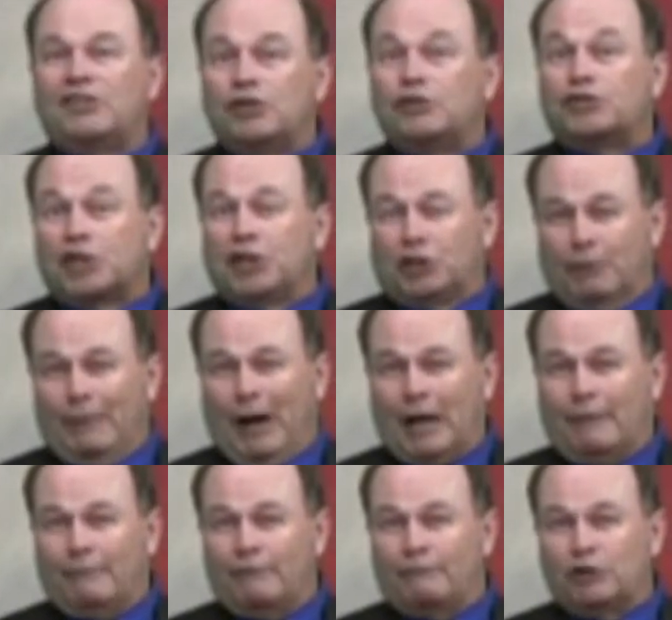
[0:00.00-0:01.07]
that you see at the
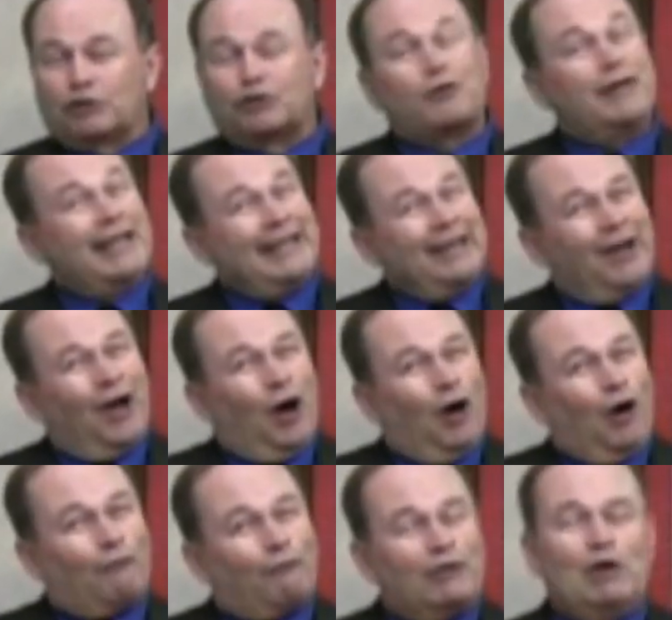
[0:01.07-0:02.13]
bottom of your screen,
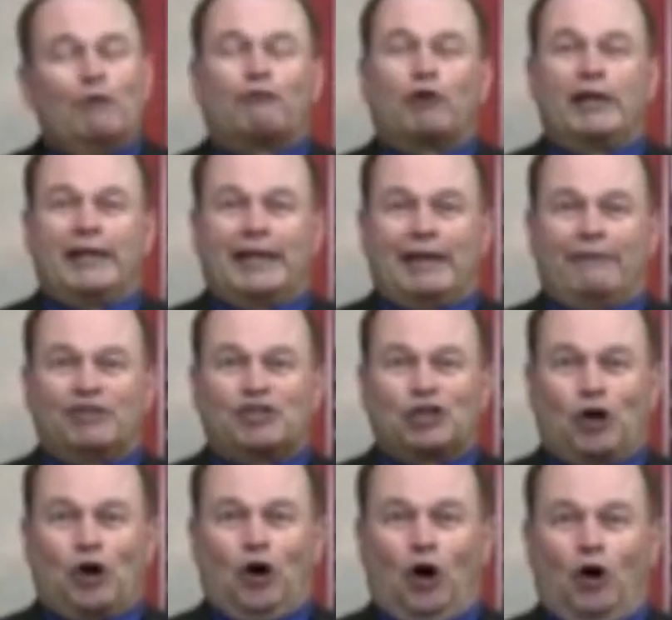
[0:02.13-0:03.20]
or feel free to give us
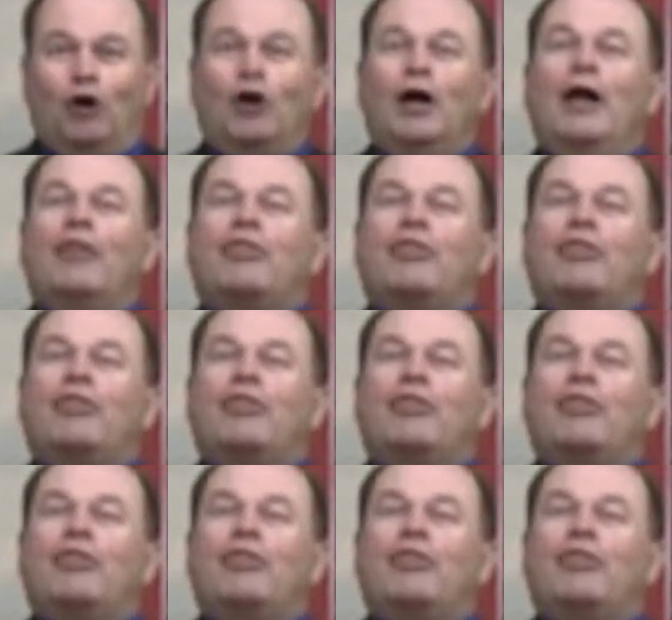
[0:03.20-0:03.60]
a call.